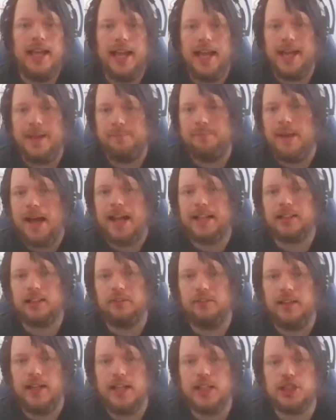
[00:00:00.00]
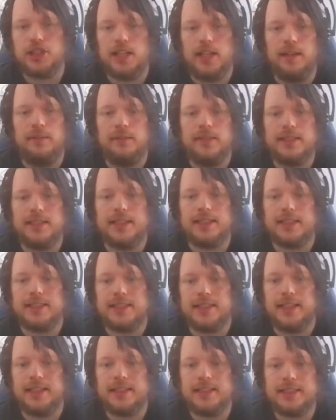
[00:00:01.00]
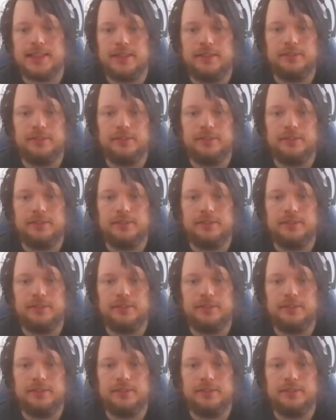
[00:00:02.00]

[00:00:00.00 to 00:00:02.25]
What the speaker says: and back the Resh, and we take the 6.